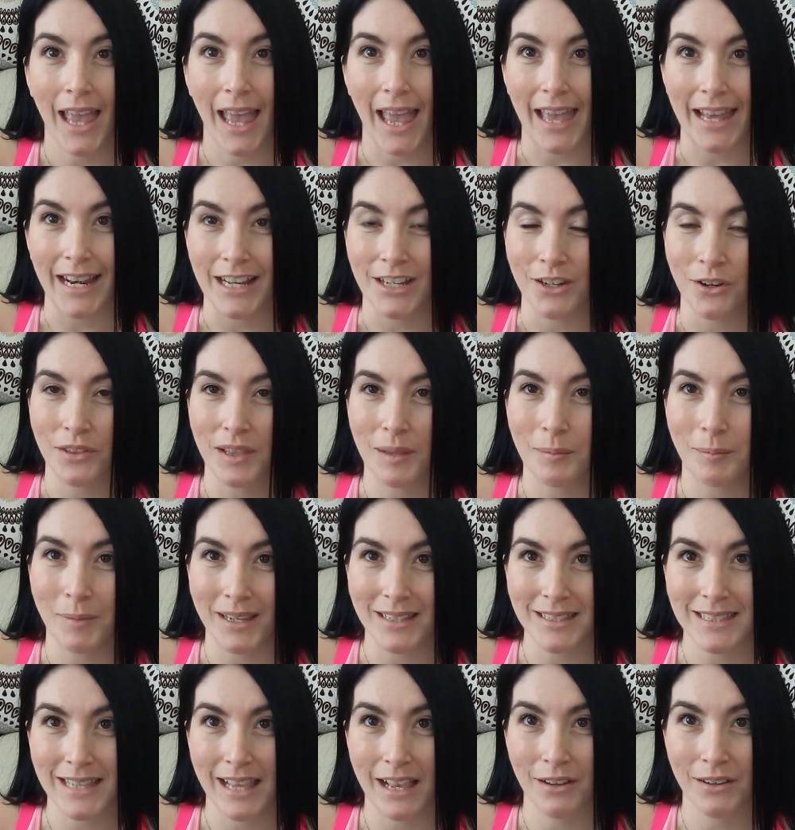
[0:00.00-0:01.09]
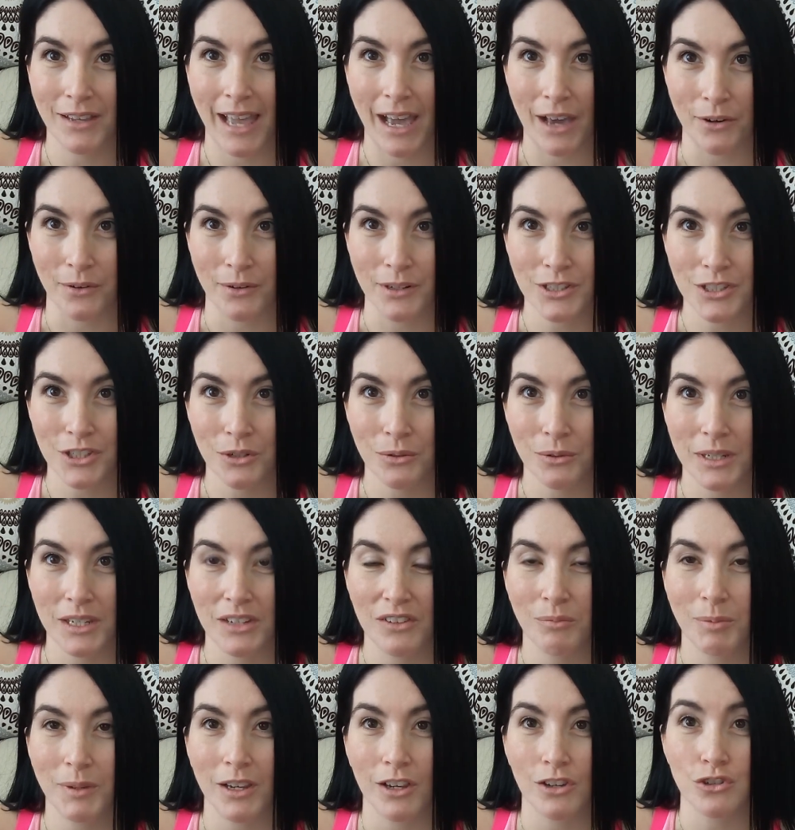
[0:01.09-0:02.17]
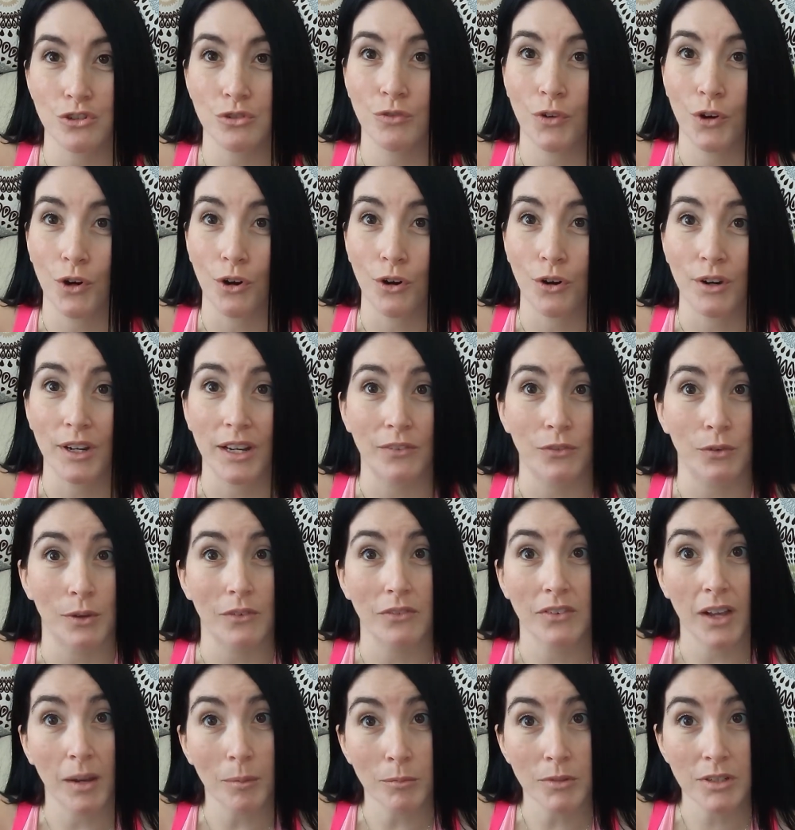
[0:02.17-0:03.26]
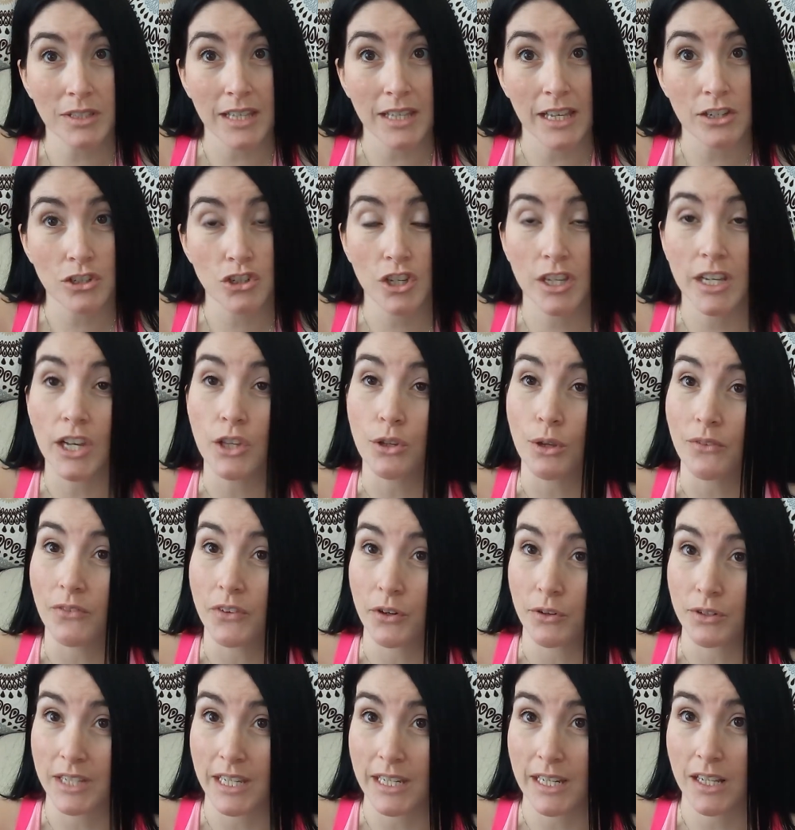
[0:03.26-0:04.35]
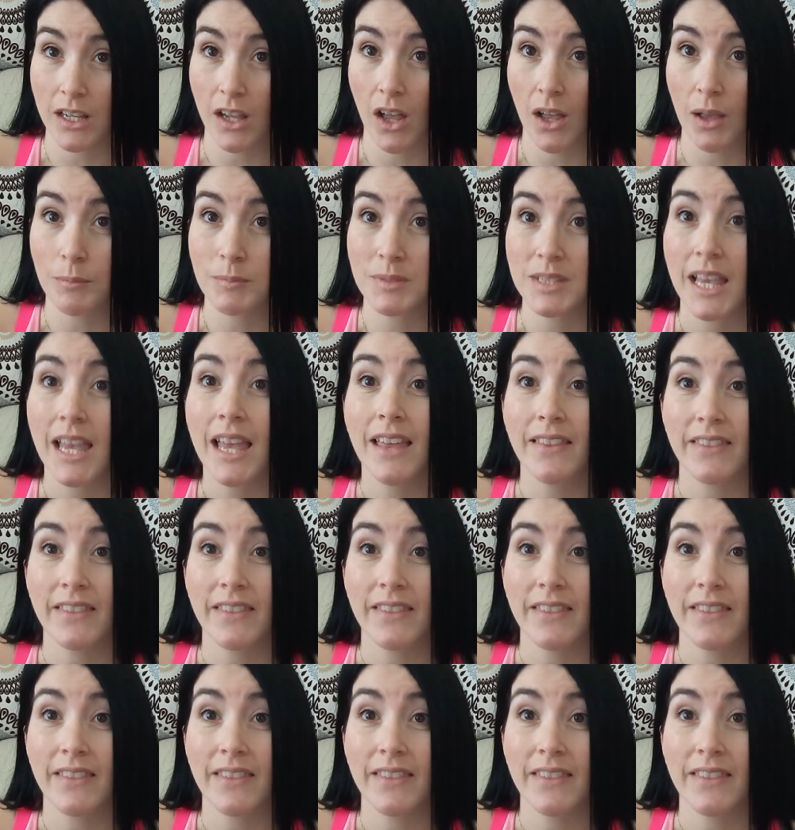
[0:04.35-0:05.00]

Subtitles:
And I know that may sound counterintuitive because you've heard if you have gum recession and you have irritated gums,